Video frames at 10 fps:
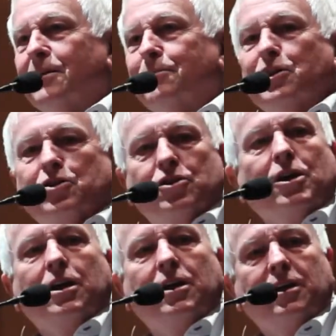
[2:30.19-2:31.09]

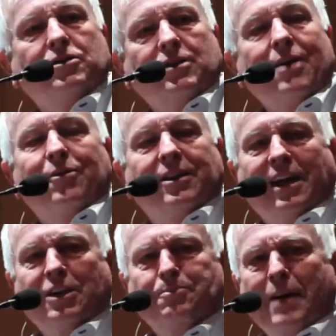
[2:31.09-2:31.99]
machines,
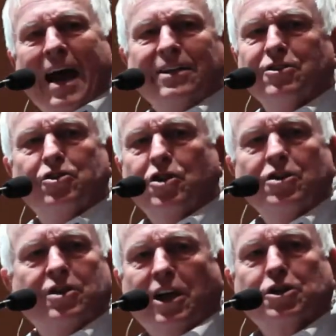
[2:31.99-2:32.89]
everything's patents
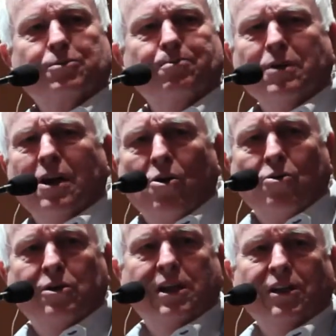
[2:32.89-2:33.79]
just
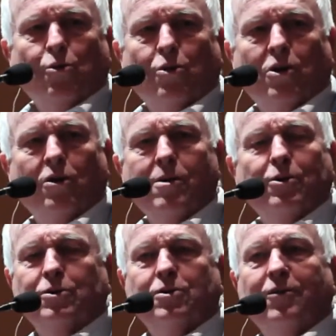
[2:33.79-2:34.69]
exploded in the world
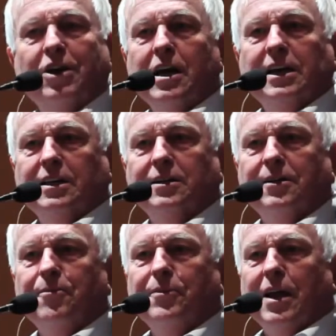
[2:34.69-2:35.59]
almost overnight.
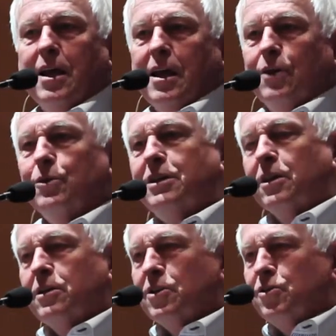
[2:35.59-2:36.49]
And what
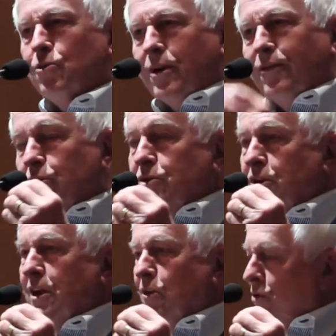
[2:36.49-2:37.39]
the Industrial
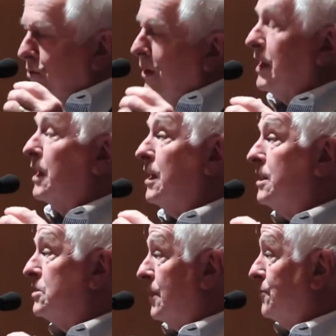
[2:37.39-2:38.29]
Revolution did was bring the
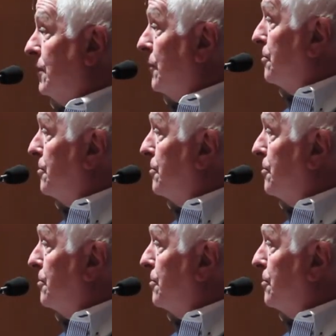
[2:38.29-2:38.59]
concept of a